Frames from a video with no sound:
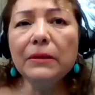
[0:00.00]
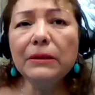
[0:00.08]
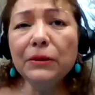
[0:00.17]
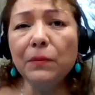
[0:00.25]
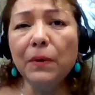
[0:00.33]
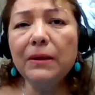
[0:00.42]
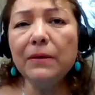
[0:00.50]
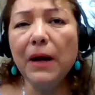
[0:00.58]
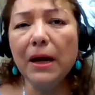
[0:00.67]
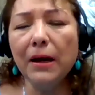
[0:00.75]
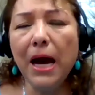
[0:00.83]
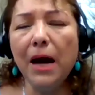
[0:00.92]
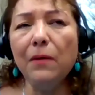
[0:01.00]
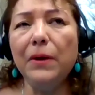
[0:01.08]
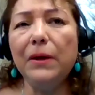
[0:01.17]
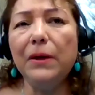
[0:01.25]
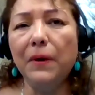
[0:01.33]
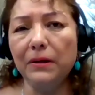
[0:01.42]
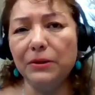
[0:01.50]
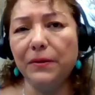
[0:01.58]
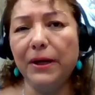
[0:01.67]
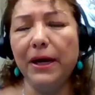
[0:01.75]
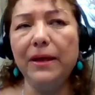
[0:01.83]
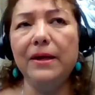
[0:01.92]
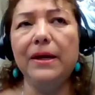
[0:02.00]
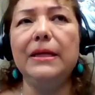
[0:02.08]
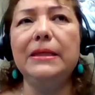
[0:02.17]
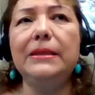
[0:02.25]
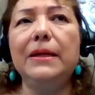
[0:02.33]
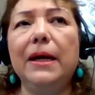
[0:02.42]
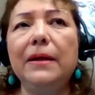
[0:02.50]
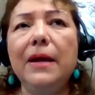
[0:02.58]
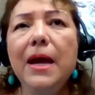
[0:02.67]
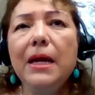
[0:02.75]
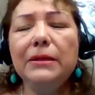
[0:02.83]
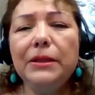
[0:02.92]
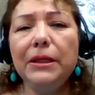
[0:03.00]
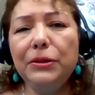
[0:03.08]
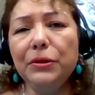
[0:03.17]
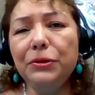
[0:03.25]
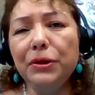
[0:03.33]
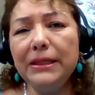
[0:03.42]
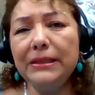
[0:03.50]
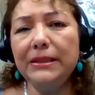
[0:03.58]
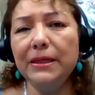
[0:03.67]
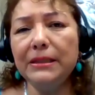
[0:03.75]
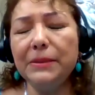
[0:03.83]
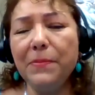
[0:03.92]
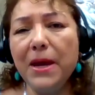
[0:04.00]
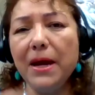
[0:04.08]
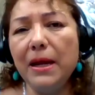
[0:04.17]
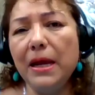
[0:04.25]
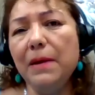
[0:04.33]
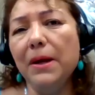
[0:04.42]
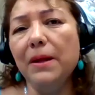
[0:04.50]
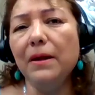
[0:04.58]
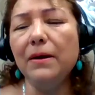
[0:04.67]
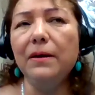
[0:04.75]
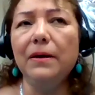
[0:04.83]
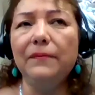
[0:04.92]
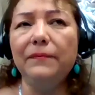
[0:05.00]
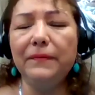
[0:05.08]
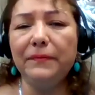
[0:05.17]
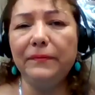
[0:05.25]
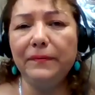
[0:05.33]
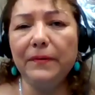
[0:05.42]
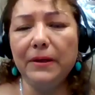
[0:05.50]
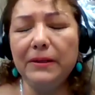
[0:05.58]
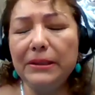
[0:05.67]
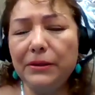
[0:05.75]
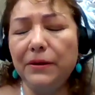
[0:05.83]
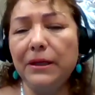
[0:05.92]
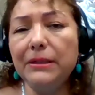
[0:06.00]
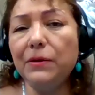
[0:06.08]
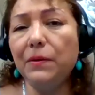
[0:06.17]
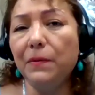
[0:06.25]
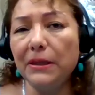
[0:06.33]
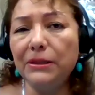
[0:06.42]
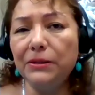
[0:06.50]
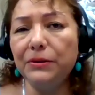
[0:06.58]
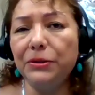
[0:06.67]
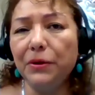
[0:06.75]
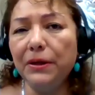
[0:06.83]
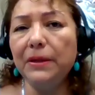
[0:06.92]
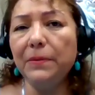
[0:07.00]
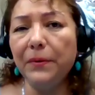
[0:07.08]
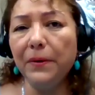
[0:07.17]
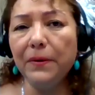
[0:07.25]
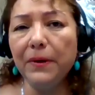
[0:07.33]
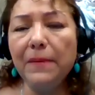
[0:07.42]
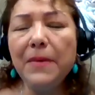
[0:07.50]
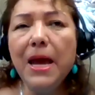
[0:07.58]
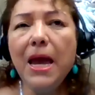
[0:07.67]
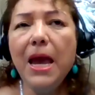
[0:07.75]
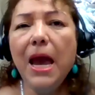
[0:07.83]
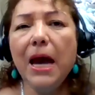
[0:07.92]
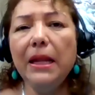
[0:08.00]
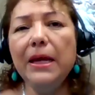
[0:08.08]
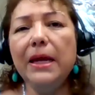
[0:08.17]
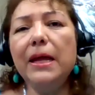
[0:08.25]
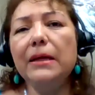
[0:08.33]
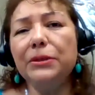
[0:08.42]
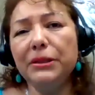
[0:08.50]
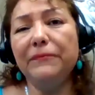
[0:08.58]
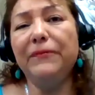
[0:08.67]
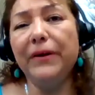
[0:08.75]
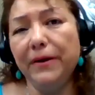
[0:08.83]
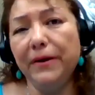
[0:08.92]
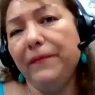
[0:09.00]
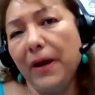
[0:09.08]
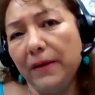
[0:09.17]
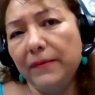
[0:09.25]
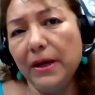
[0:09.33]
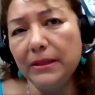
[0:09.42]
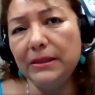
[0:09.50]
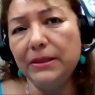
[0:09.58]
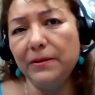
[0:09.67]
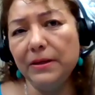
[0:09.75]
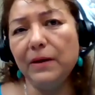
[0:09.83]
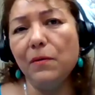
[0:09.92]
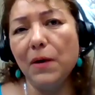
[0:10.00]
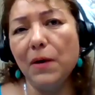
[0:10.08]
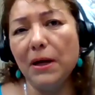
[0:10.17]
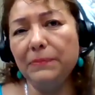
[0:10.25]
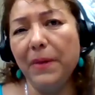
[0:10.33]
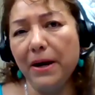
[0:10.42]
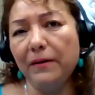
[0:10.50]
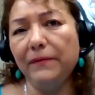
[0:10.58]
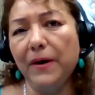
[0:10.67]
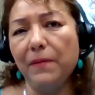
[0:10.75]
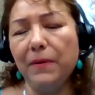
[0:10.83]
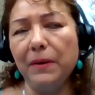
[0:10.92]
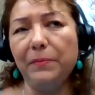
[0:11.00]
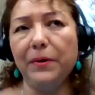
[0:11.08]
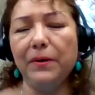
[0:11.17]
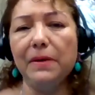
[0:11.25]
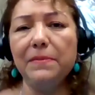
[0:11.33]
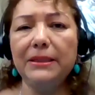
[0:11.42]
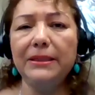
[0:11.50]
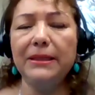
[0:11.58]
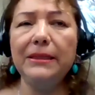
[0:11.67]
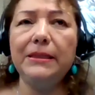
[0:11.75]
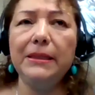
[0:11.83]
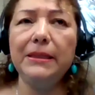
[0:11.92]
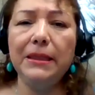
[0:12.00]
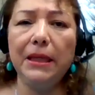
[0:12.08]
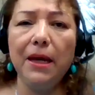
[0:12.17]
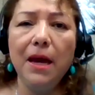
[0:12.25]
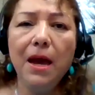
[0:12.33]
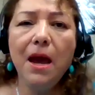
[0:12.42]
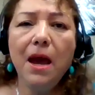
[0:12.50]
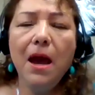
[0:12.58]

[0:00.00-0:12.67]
So how we work together is that she usually sends me an email of students who wants to join the program, and then I just verify that the student was part of our program at TCC.